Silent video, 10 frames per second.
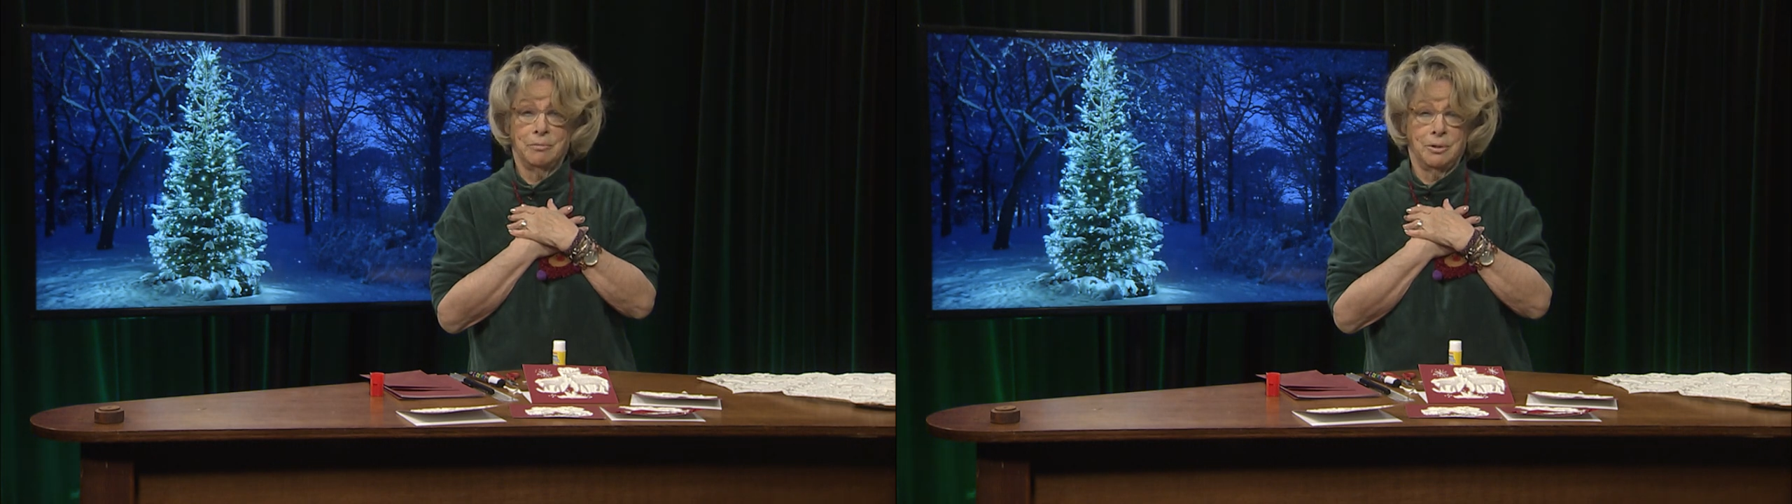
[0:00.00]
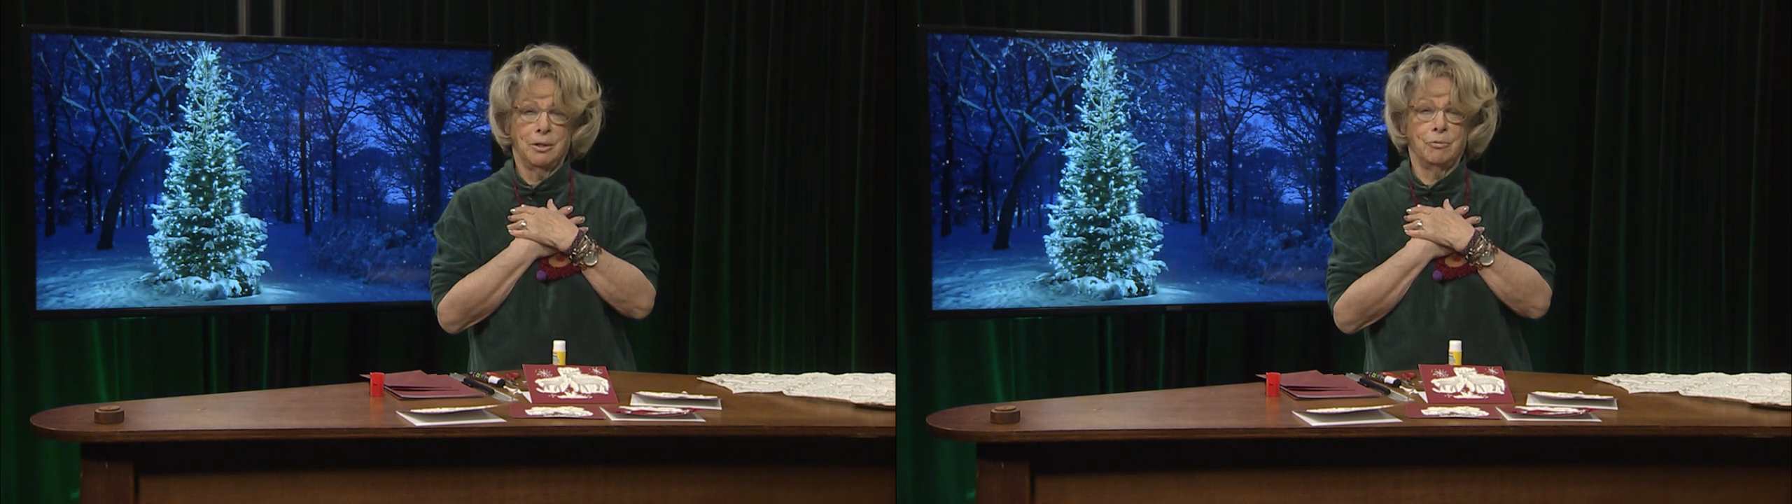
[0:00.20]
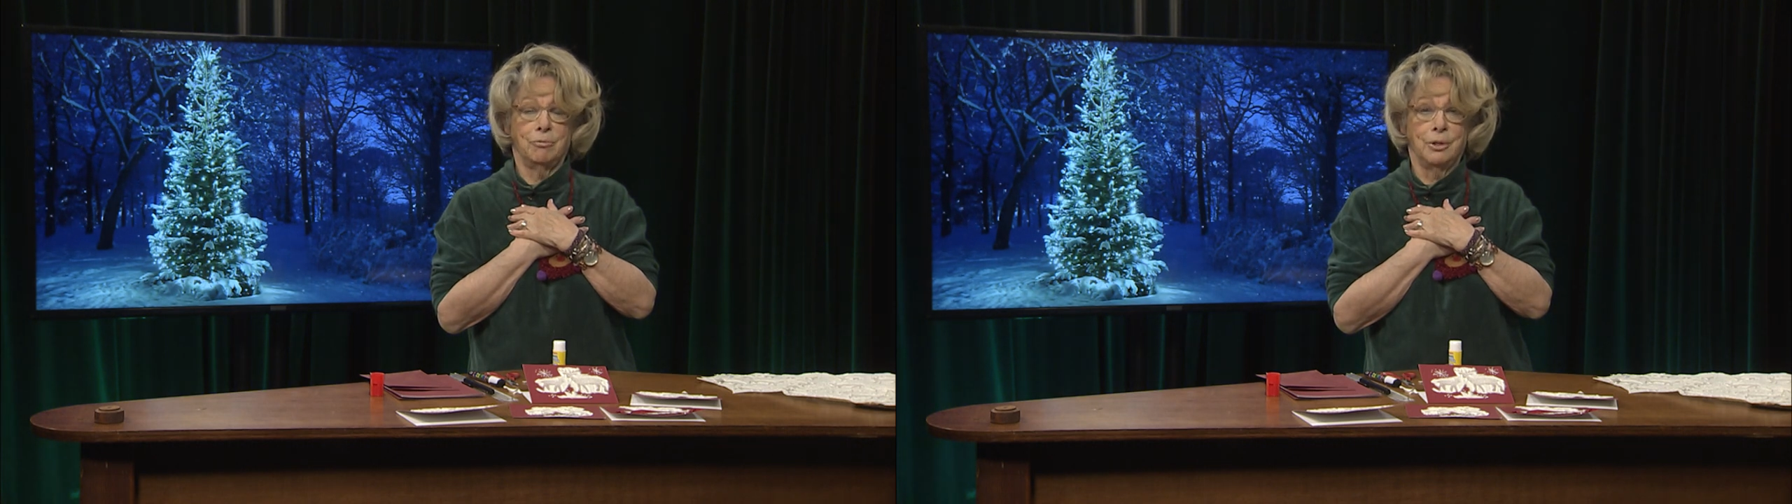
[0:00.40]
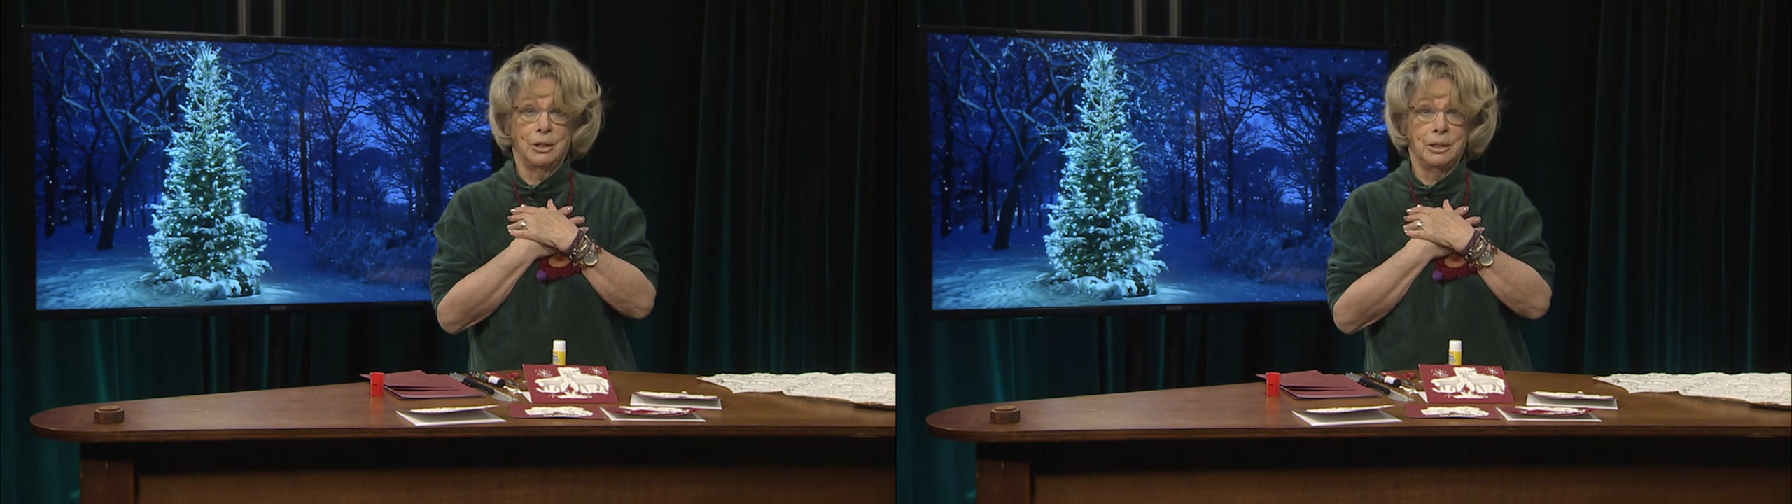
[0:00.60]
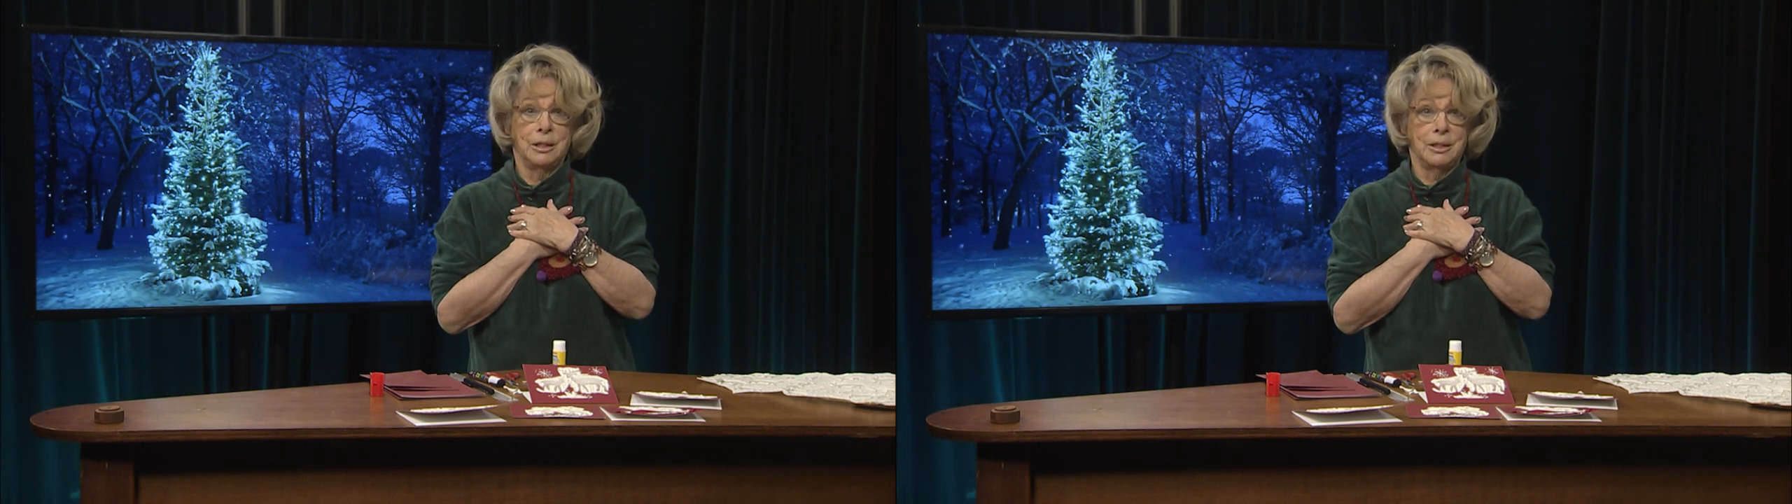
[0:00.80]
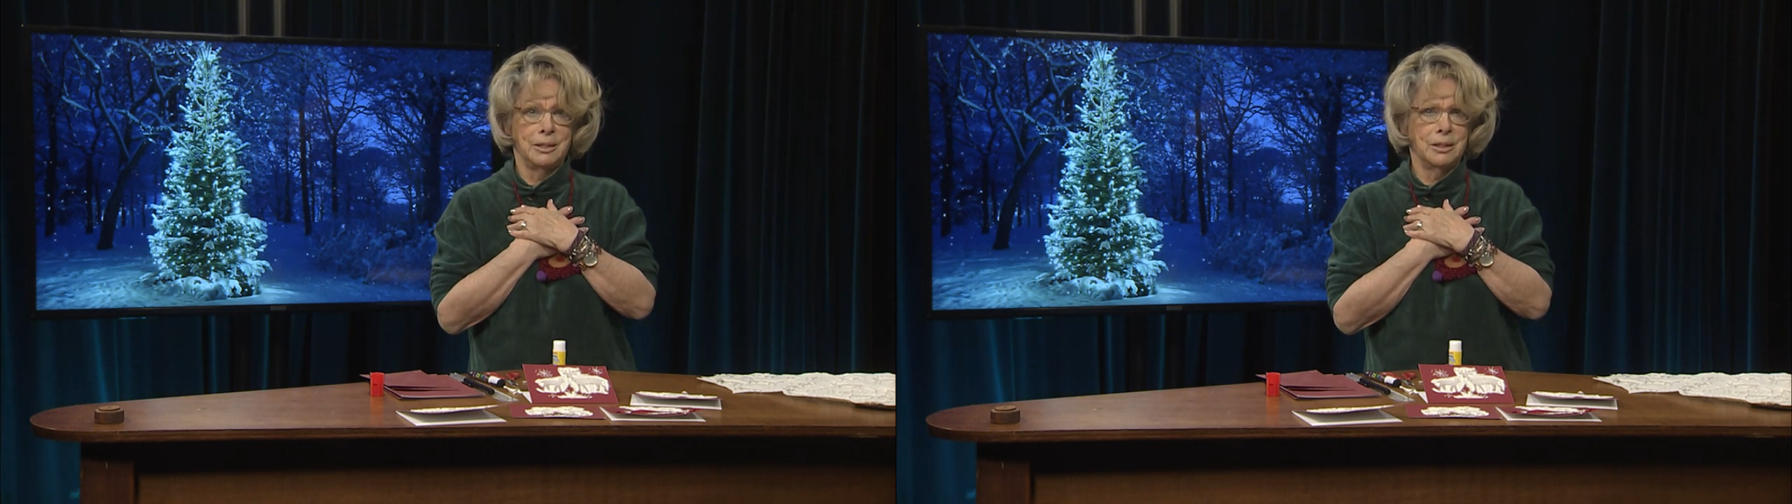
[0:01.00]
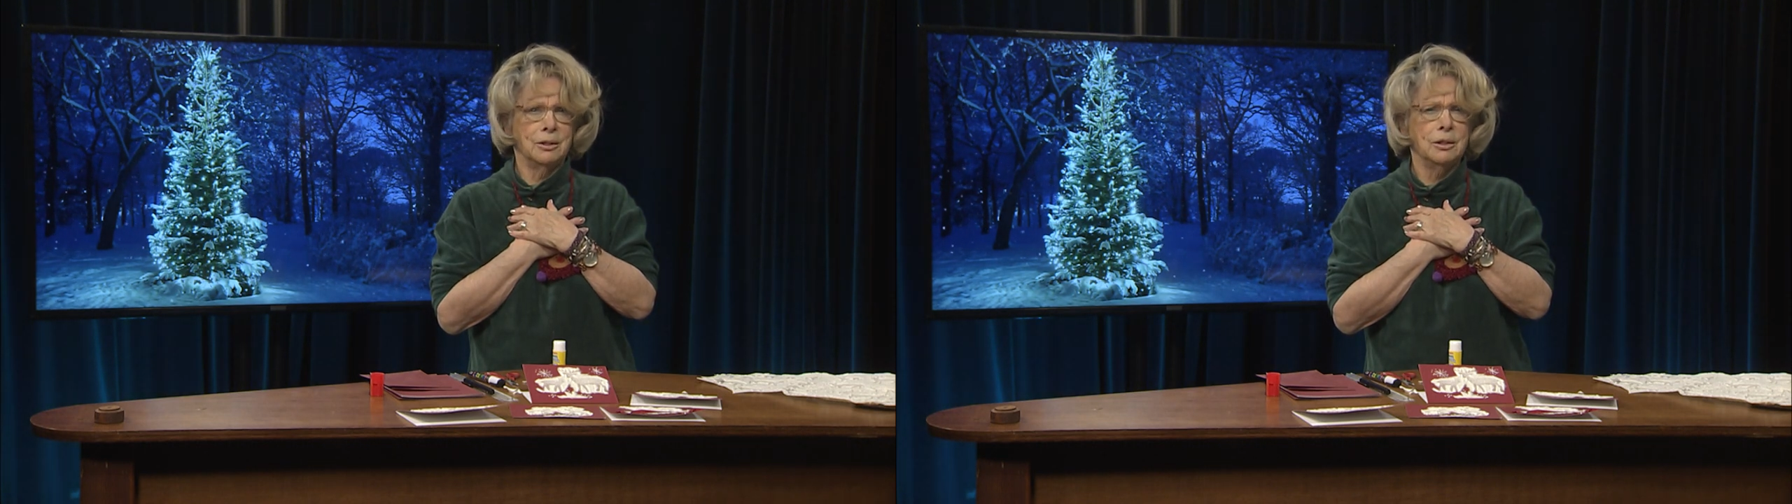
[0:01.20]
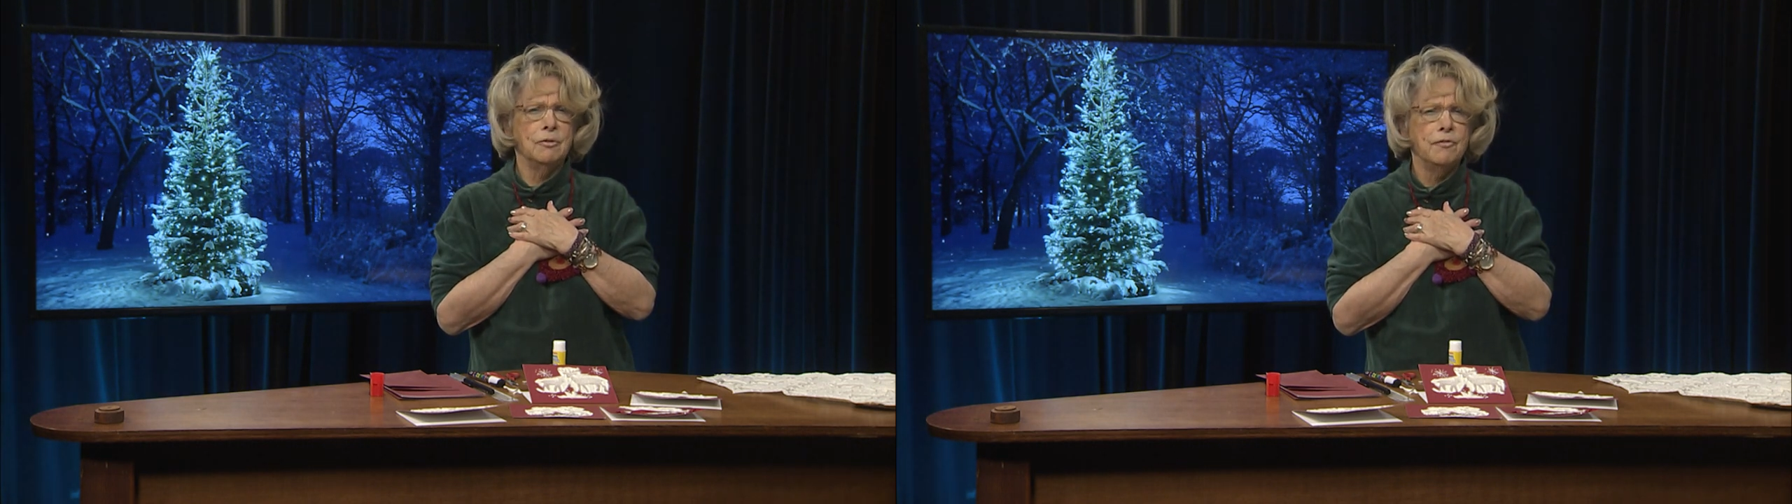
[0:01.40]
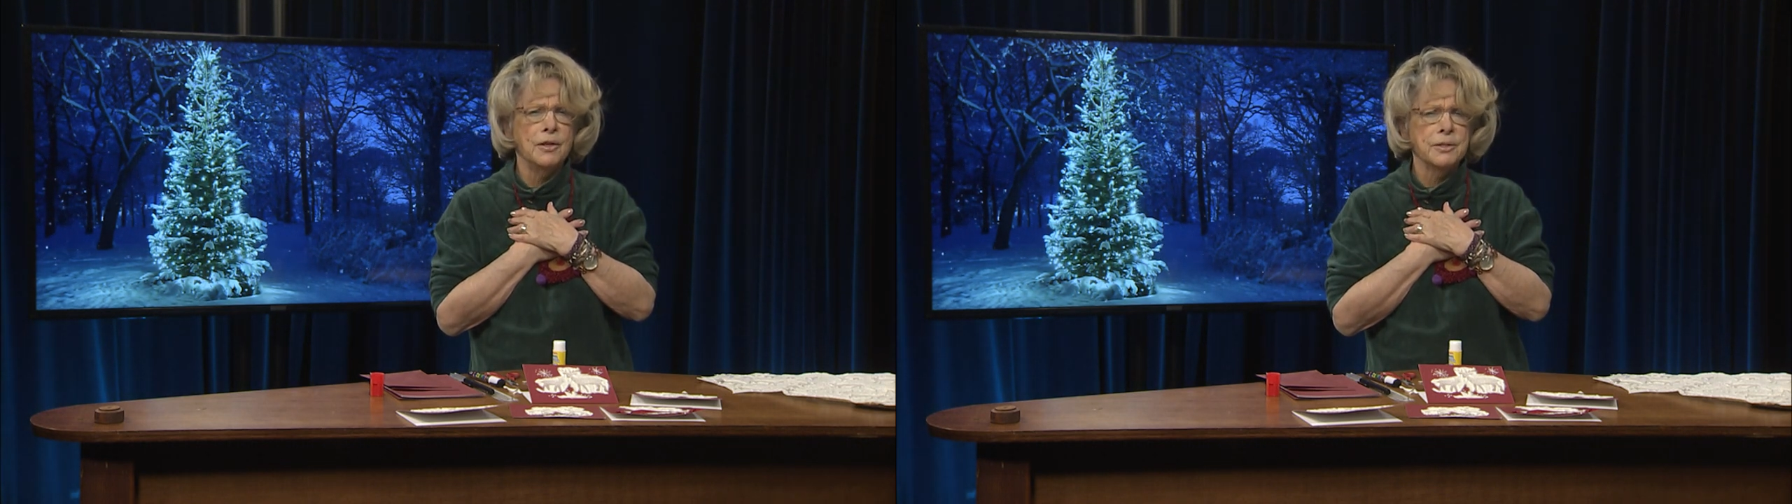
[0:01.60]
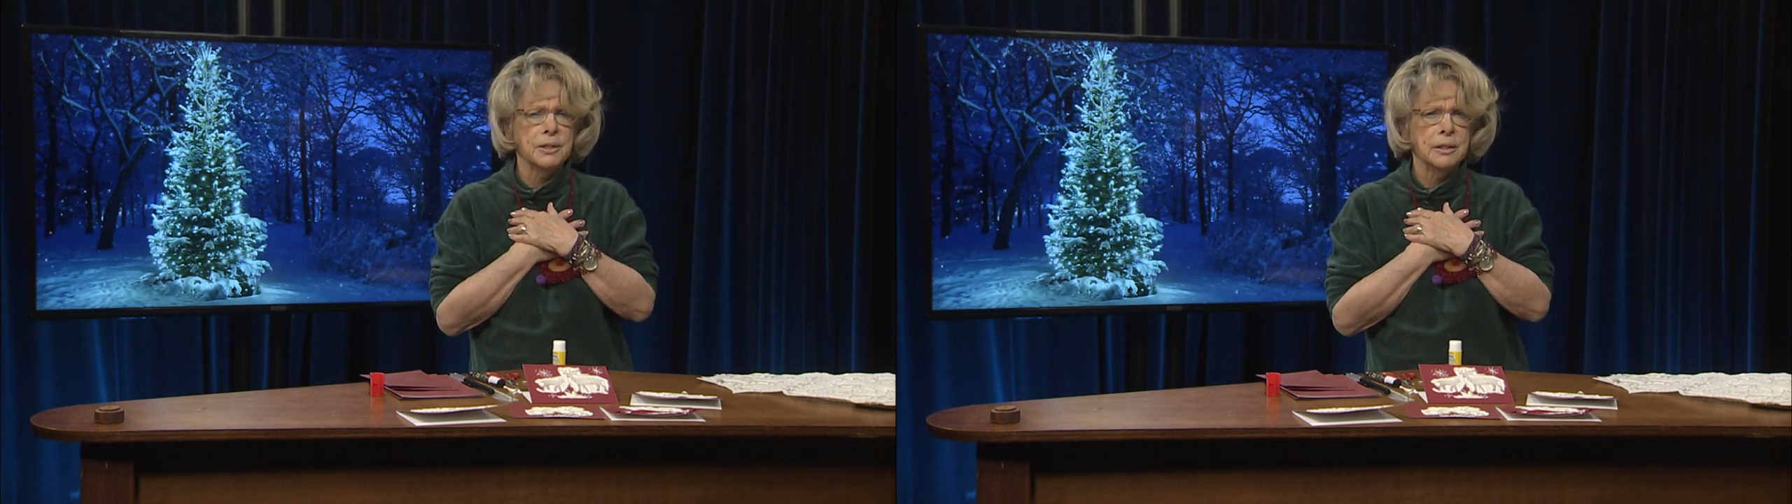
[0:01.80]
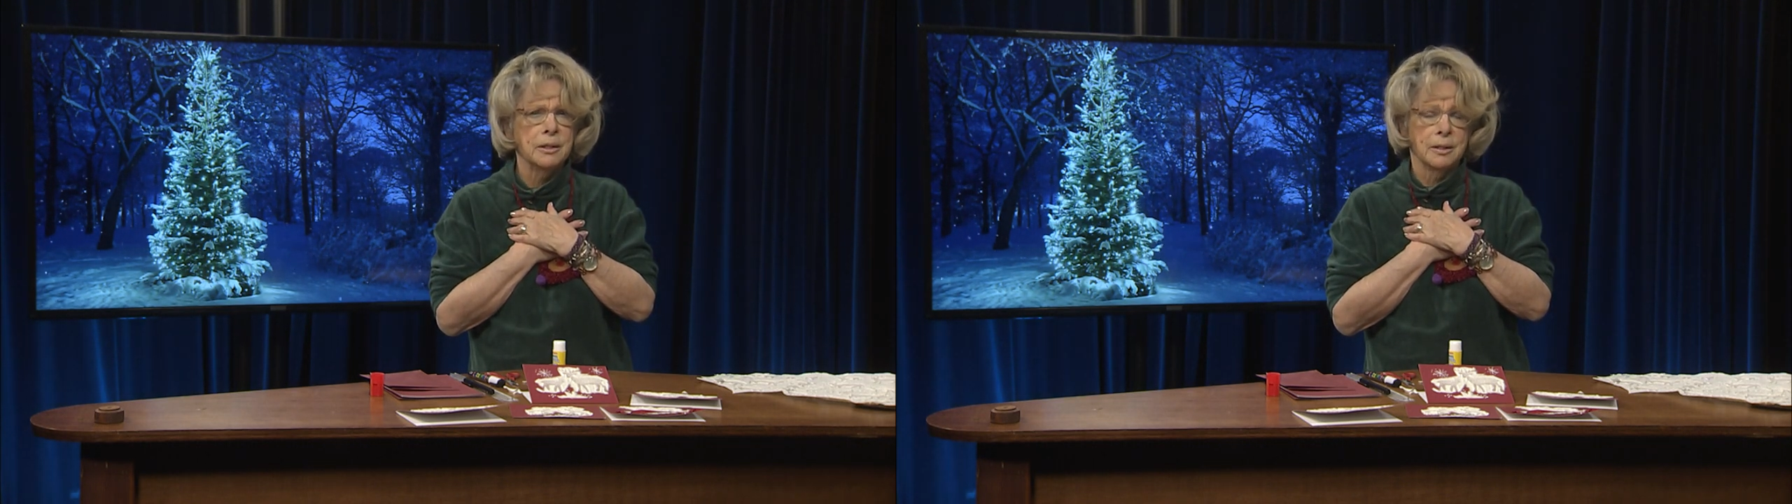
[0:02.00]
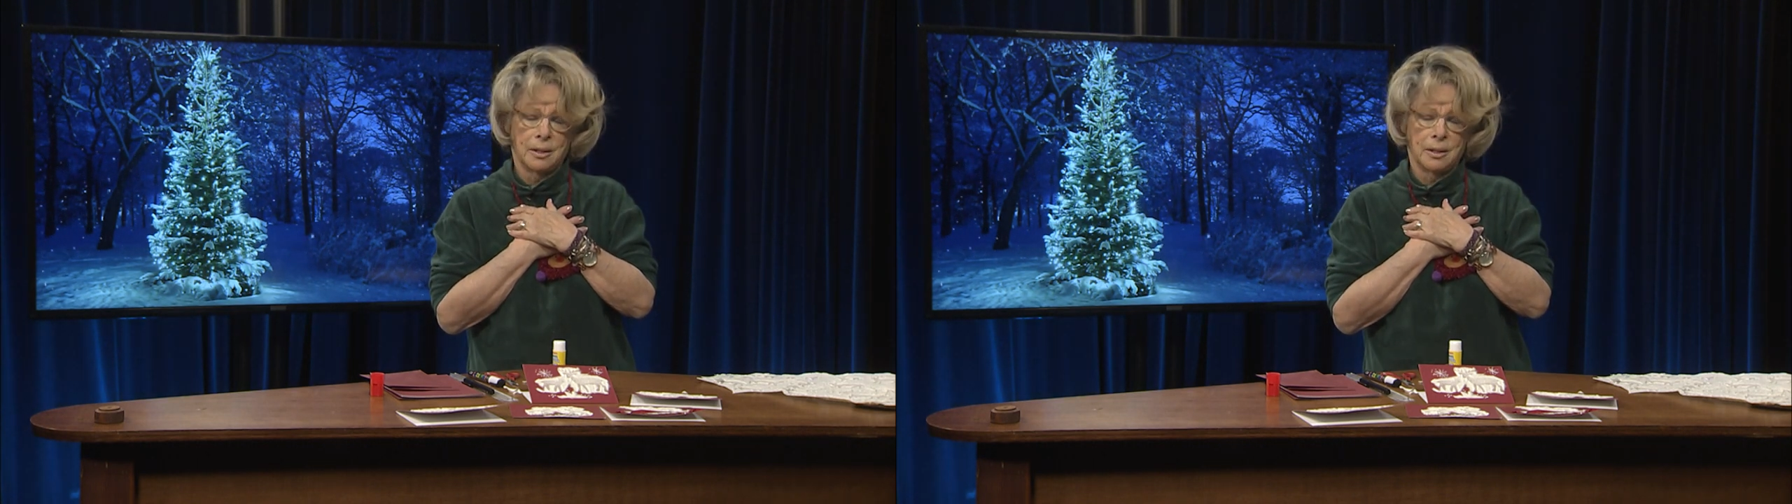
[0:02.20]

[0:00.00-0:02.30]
that are really easy, a little fussy,